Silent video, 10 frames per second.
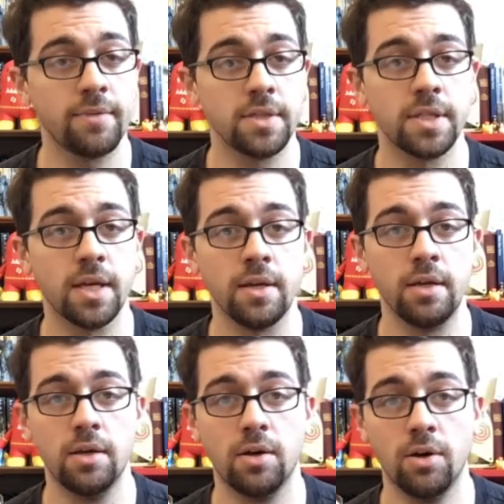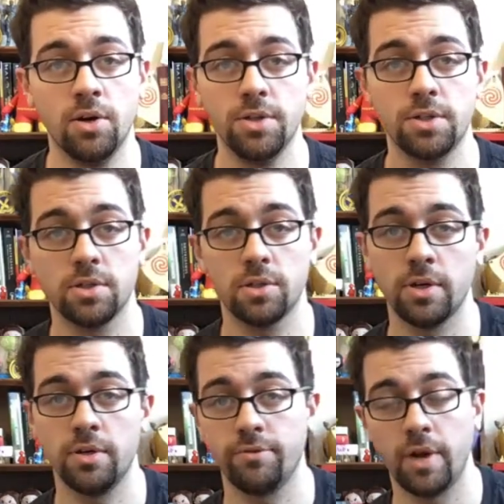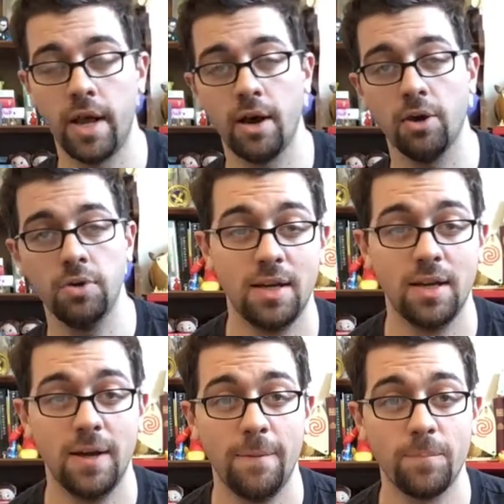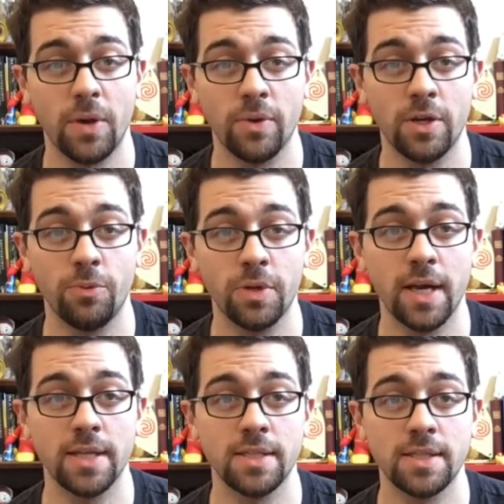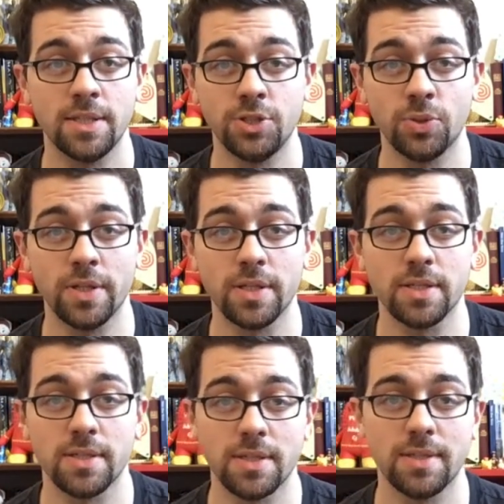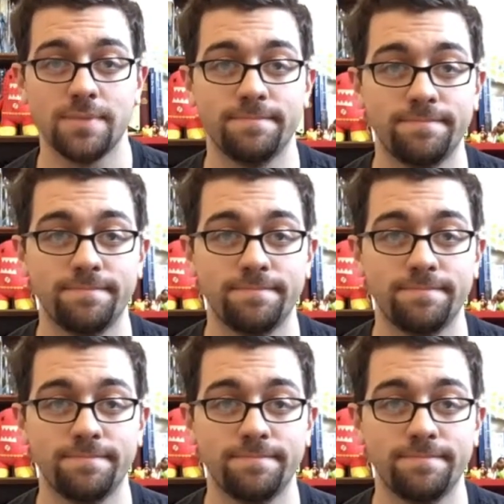I have to say on the DeLorean for now. I really hope you guys enjoy this.